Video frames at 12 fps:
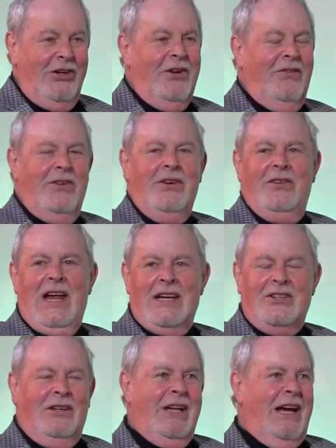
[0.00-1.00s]
you, have, you have a
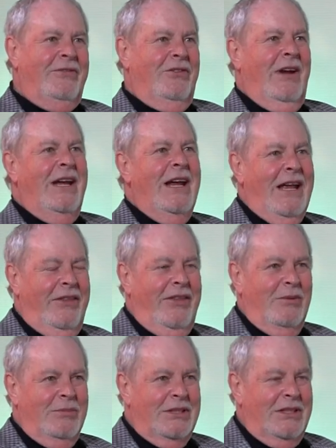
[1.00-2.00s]
natural knack for writing
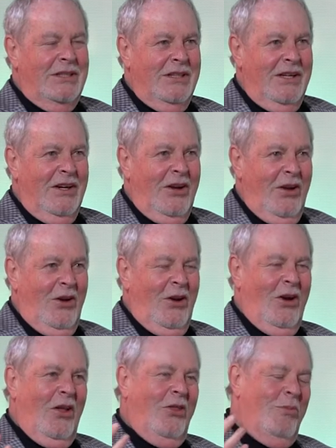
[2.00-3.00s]
anthems.
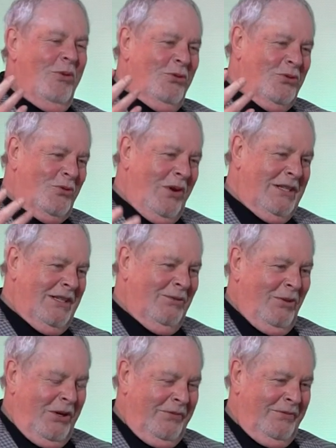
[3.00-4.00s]
The most recent
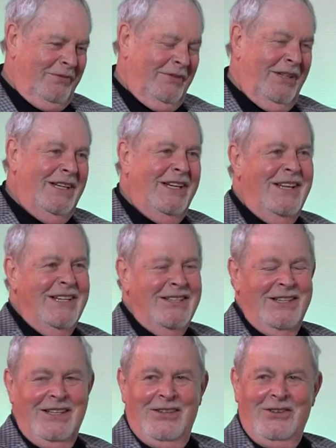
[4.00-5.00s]
one, and you did this,
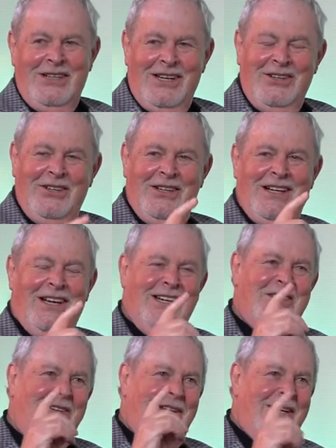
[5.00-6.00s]
no, you didn't do it in the Kelly
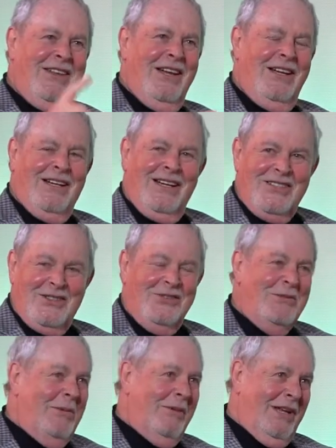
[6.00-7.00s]
show, you did it in the Late Late Show. Do
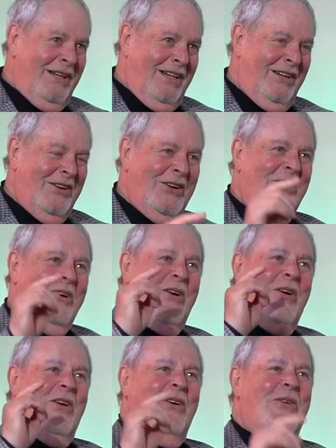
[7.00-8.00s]
you remember that night?
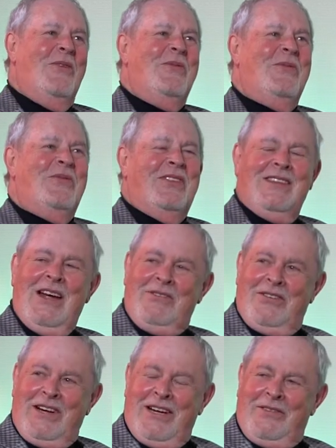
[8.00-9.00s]
Oh, God, yeah. Never
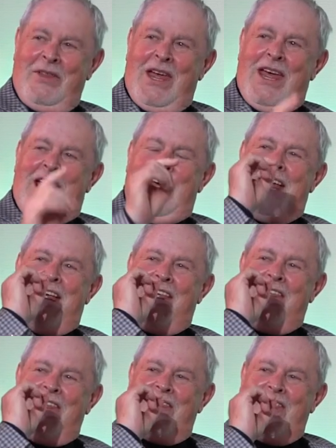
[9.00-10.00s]
forget it.
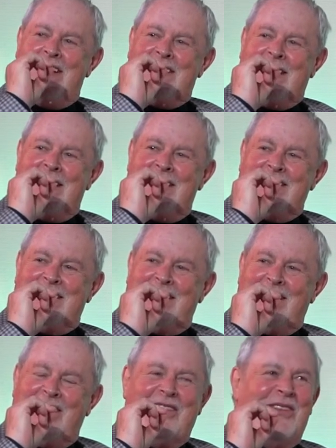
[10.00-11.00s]
this is. You were doing
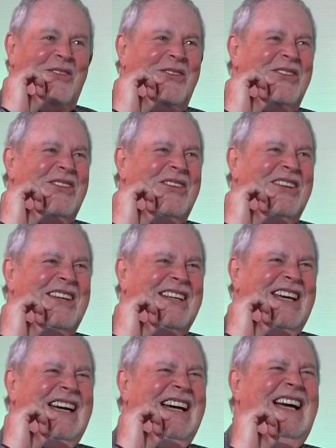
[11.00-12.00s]
your Jeremy Paxman, I
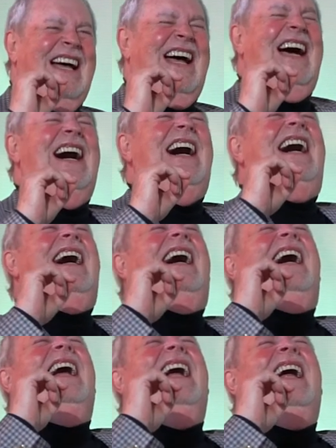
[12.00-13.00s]
think, that night, yeah.
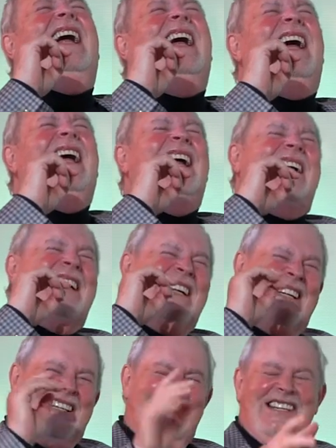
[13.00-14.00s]

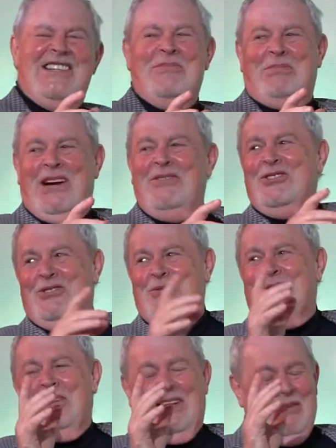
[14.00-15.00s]
There's a private joke
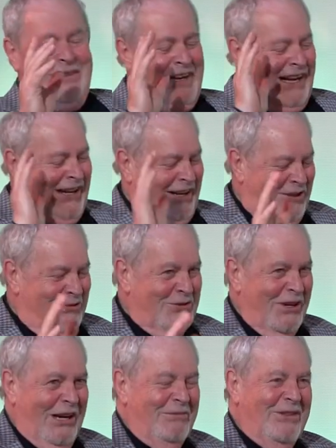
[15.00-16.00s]
between him and I, and he knows
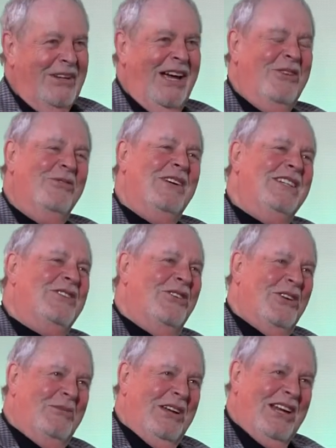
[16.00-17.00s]
what I'm. I know what he's
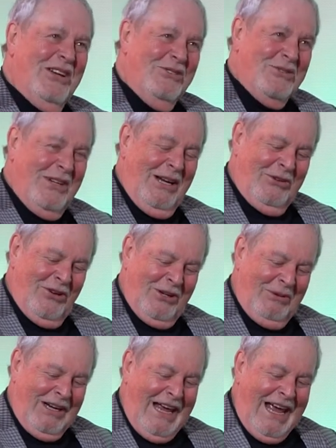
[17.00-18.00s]
talking about. He knows what I'm talking
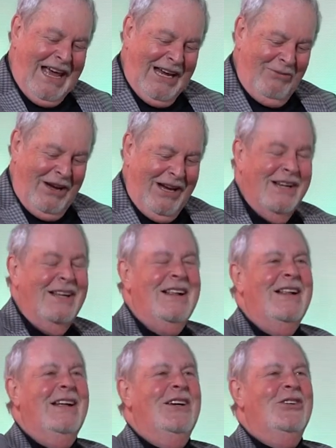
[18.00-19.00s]
about. Yeah. Anyway,
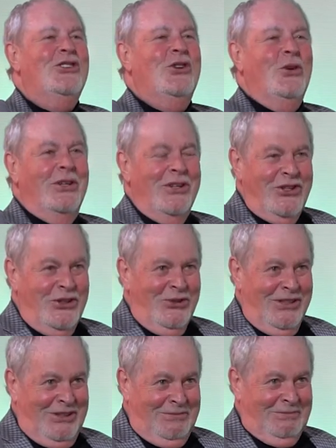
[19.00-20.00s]
shoulder to
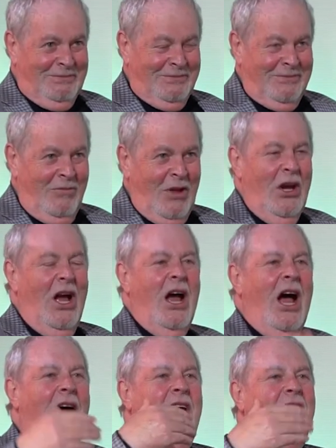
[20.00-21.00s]
shoulder.
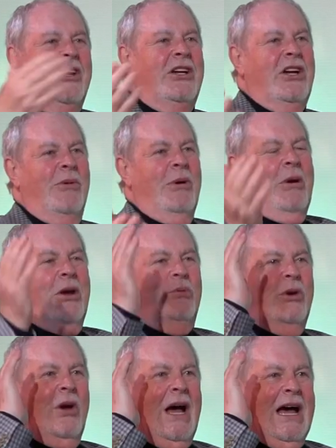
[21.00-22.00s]
How did it come about?
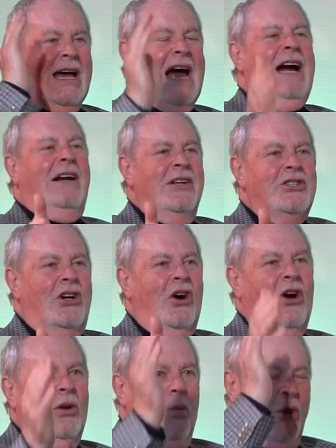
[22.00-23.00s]
Were you Ireland's
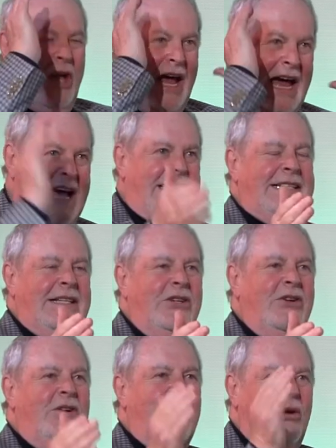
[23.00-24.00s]
call? Were you asked to
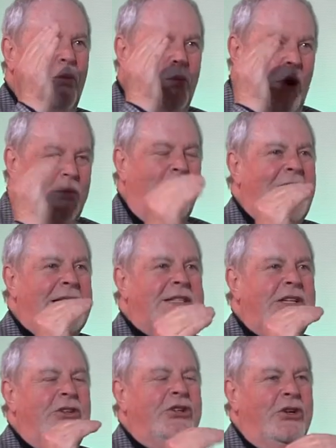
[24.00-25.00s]
do it? Yeah. What were you asked
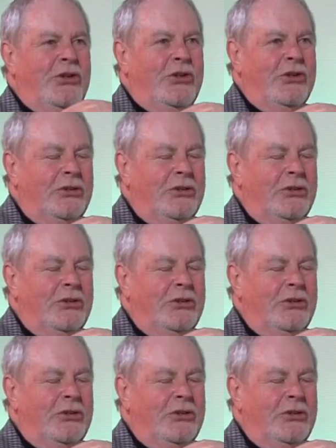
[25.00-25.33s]
to do?